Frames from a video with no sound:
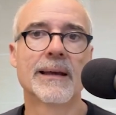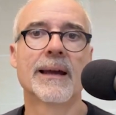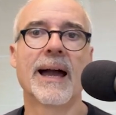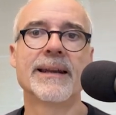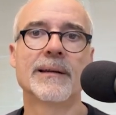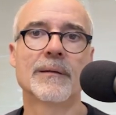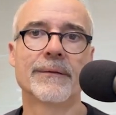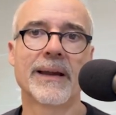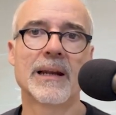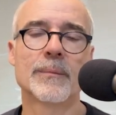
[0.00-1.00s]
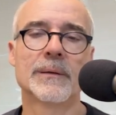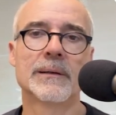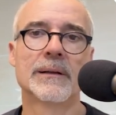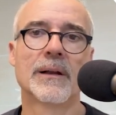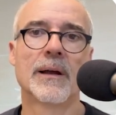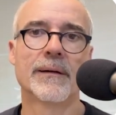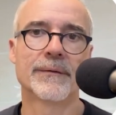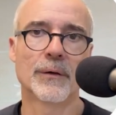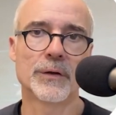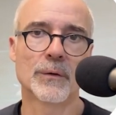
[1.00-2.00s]
And it's available
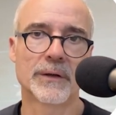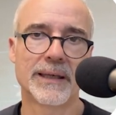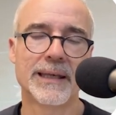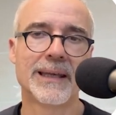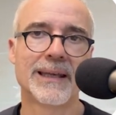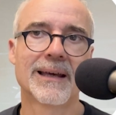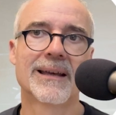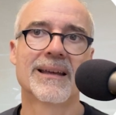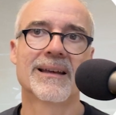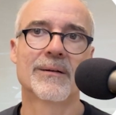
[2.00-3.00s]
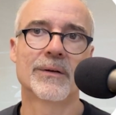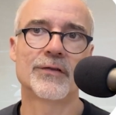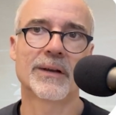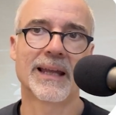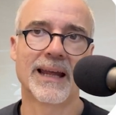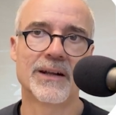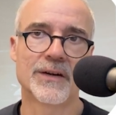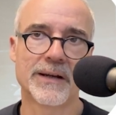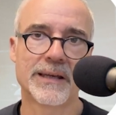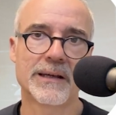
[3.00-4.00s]
for your key, which you can
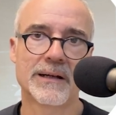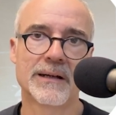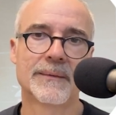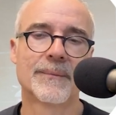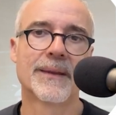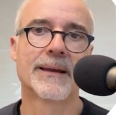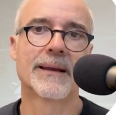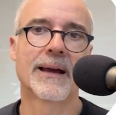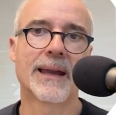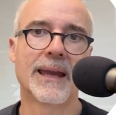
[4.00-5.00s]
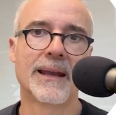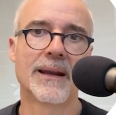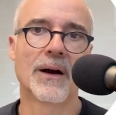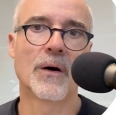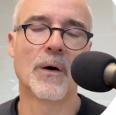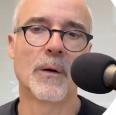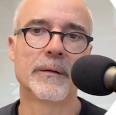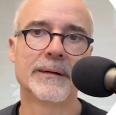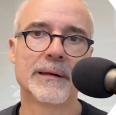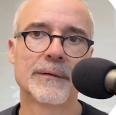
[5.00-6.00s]
enter here in all
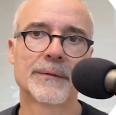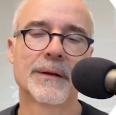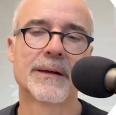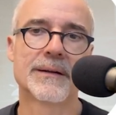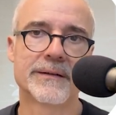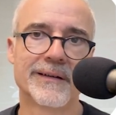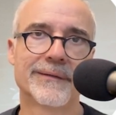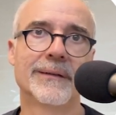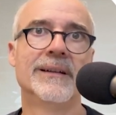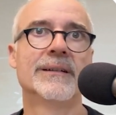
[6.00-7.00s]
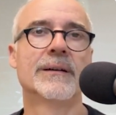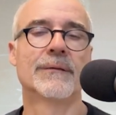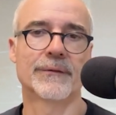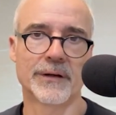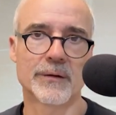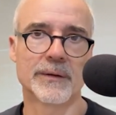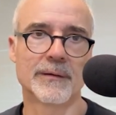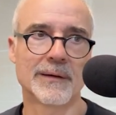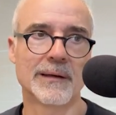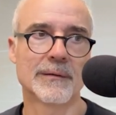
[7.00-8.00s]
these different
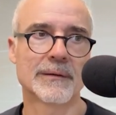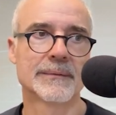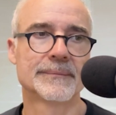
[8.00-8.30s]
frequencies.